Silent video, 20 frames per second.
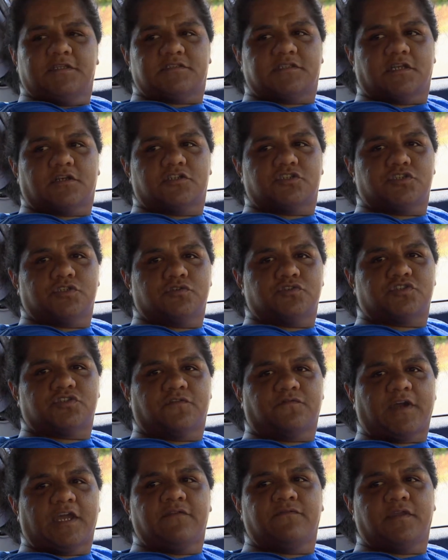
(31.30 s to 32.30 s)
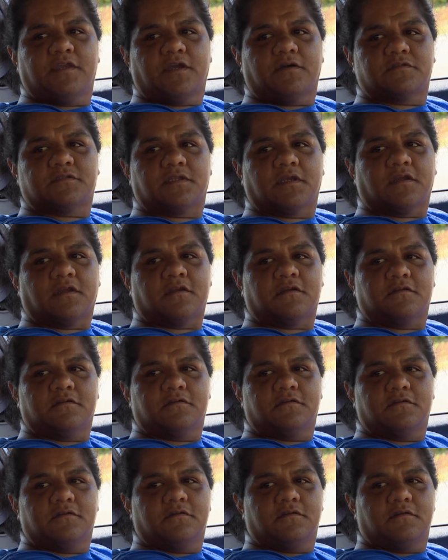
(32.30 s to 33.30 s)
that are still surviving out there.
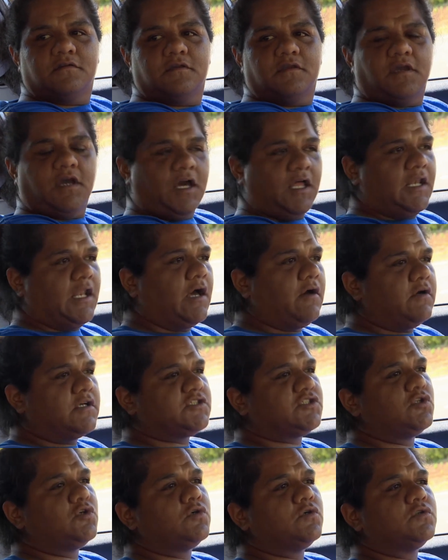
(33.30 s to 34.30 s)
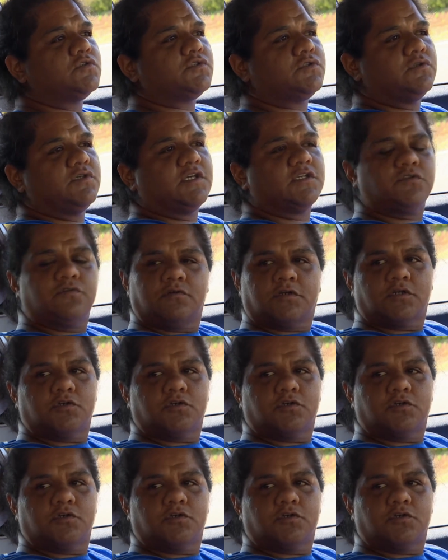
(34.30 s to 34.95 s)
Allow us locals to get to our